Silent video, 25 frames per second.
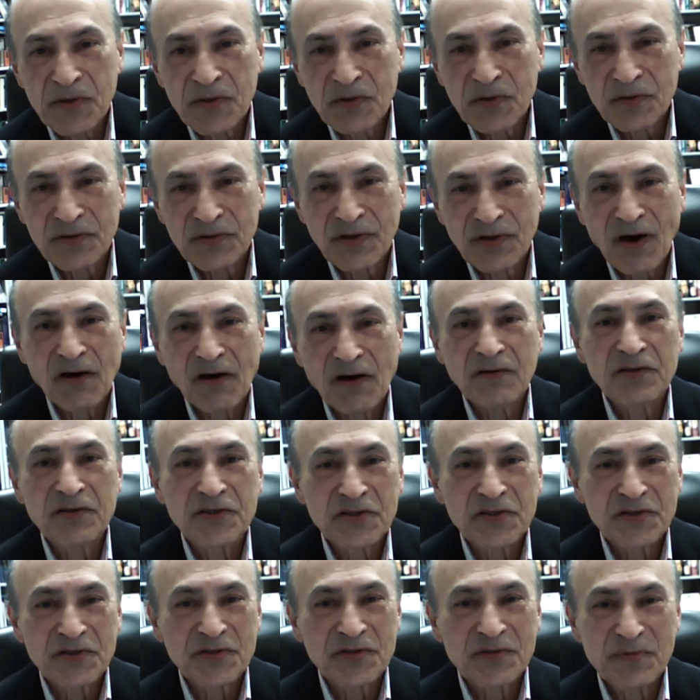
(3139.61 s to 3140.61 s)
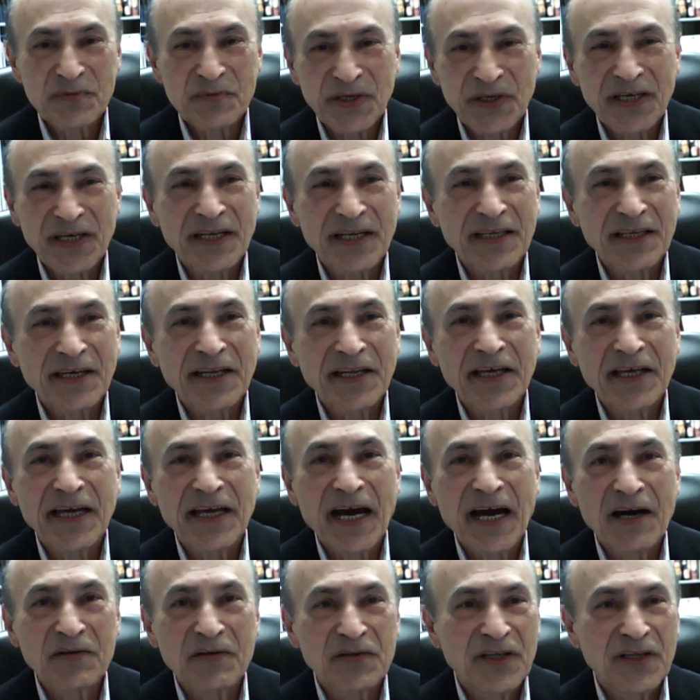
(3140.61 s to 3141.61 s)
your knowledge is getting
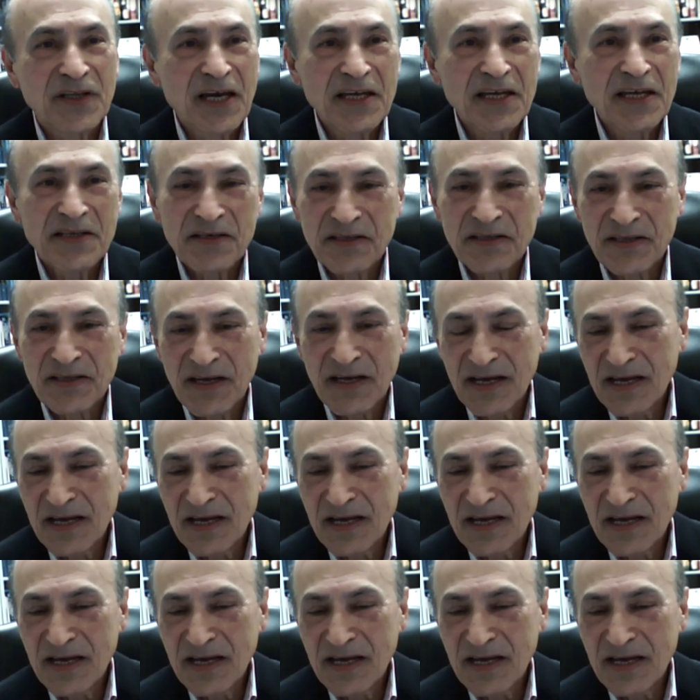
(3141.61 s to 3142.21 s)
outdated.